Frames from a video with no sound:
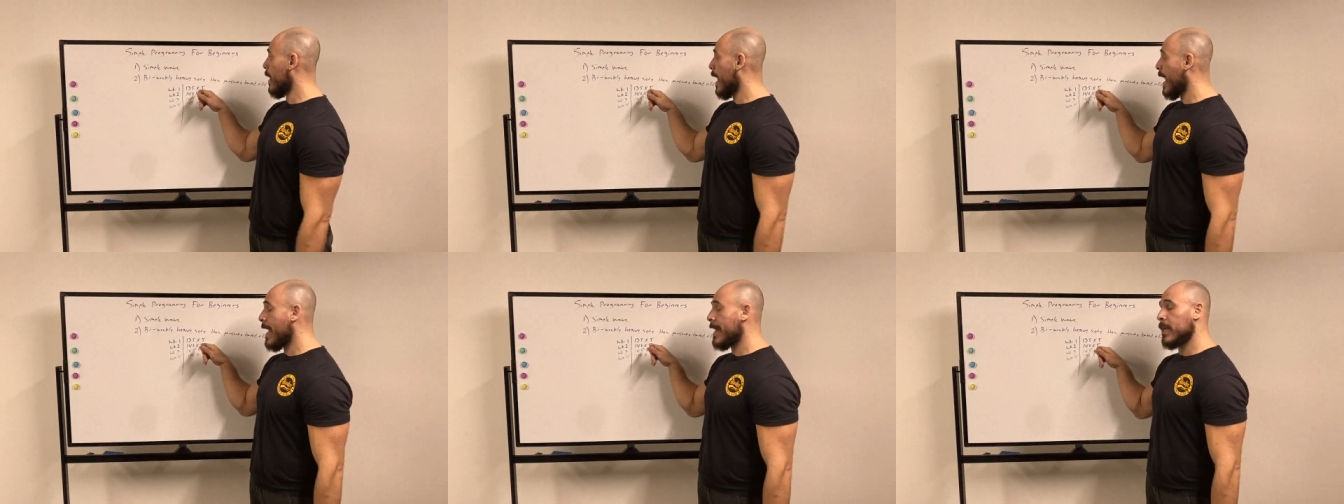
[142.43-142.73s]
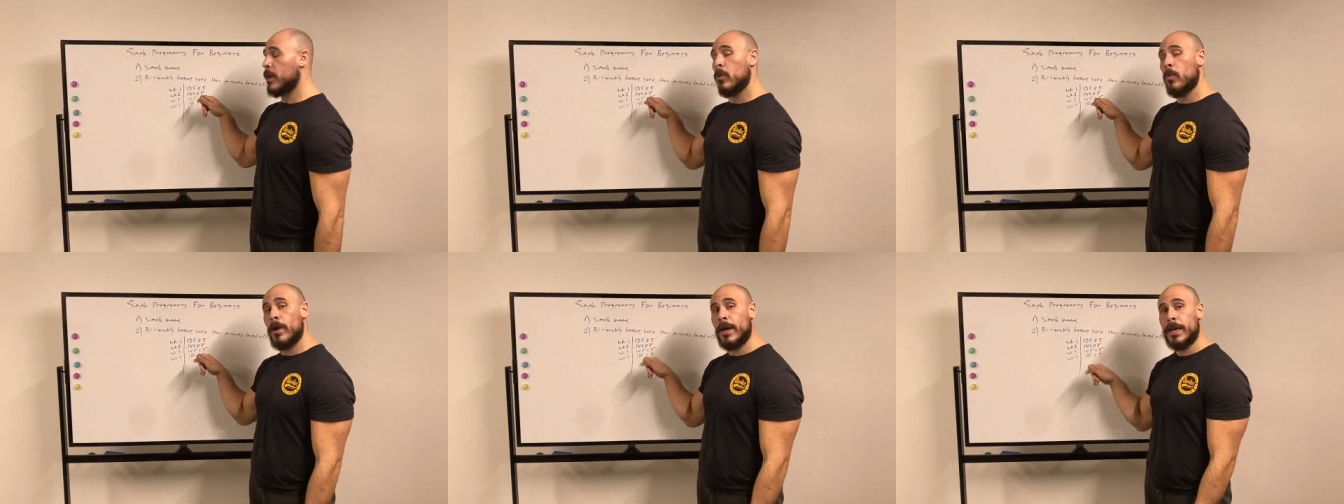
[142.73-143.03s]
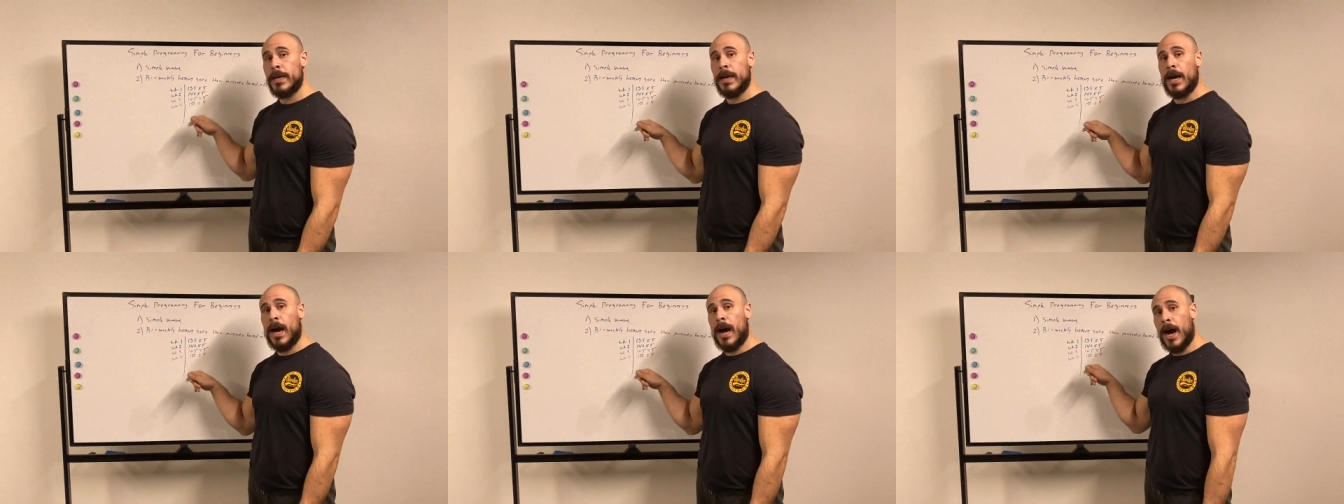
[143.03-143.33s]
adding
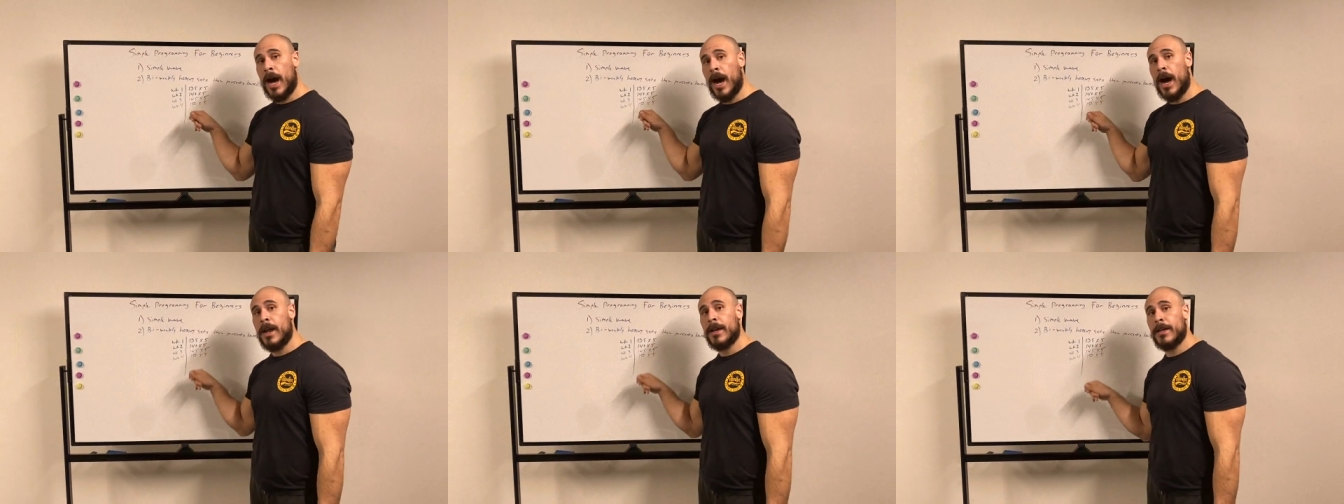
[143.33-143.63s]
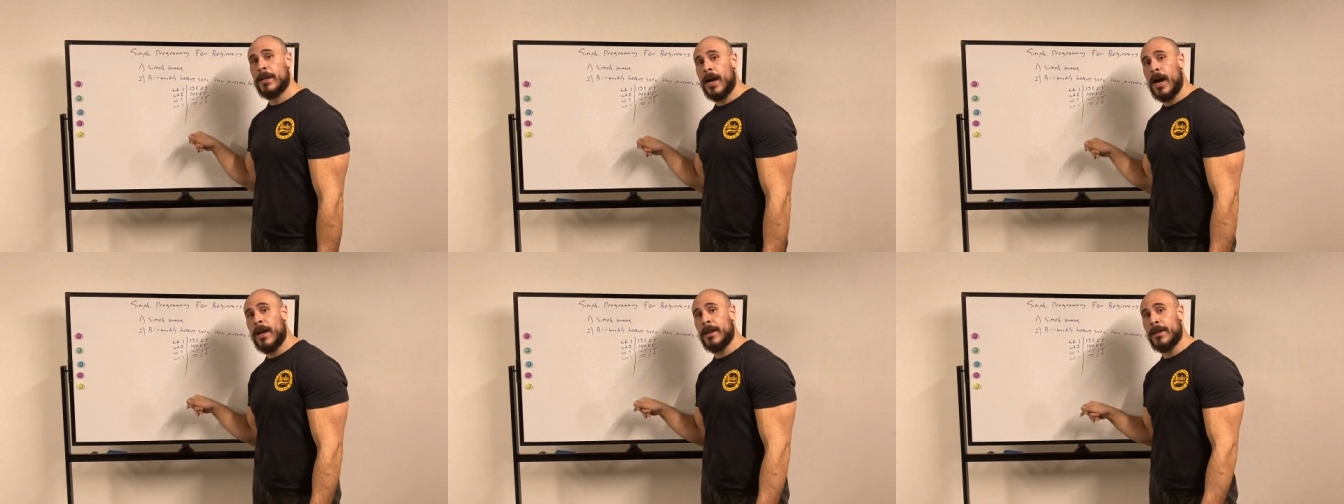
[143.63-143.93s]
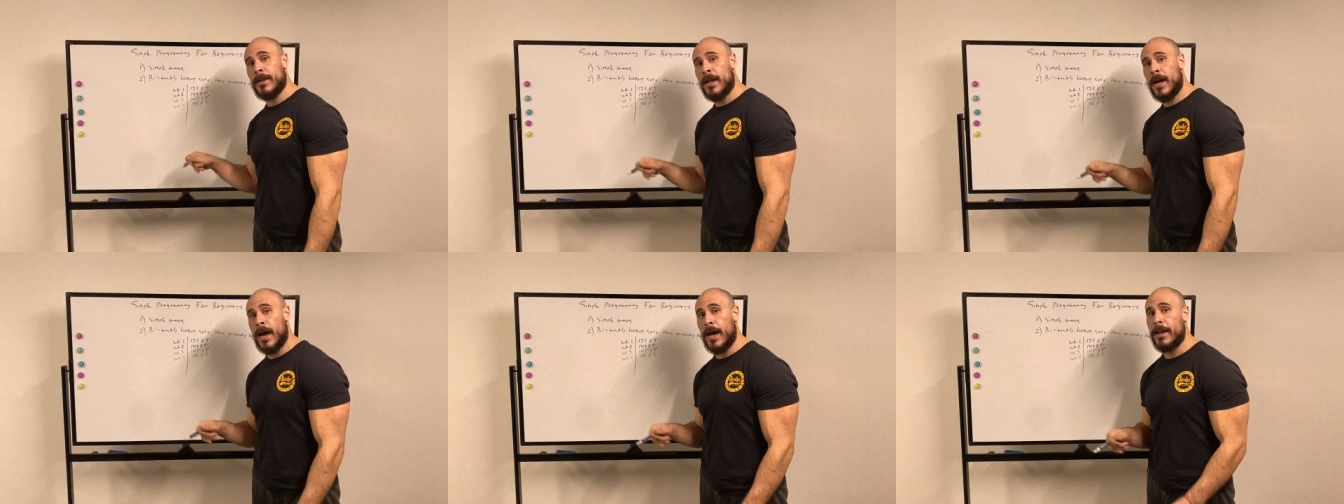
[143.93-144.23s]
weight on and on
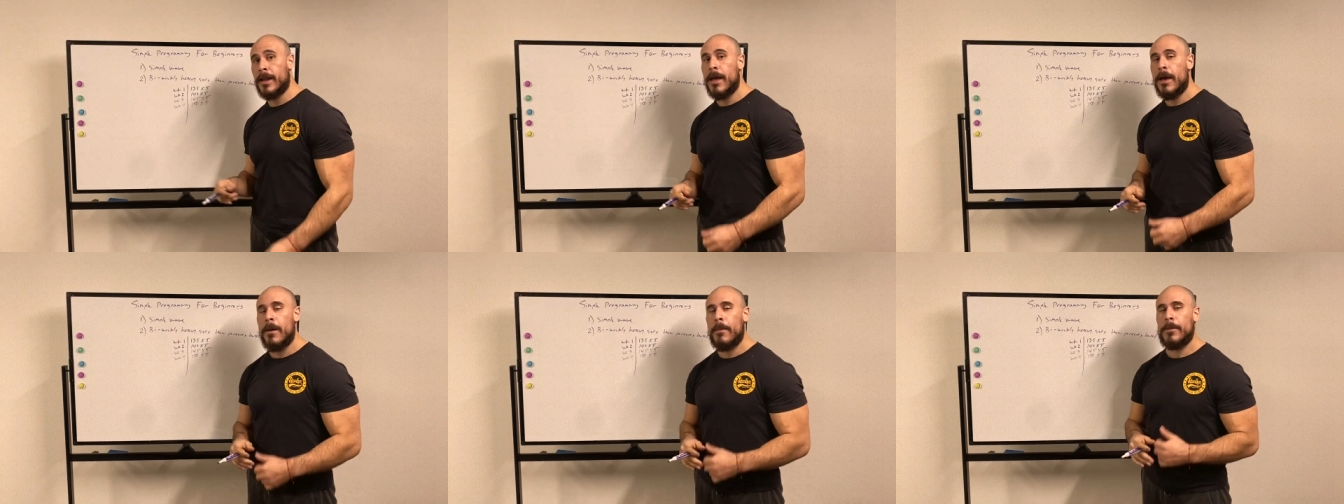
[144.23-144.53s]
and on.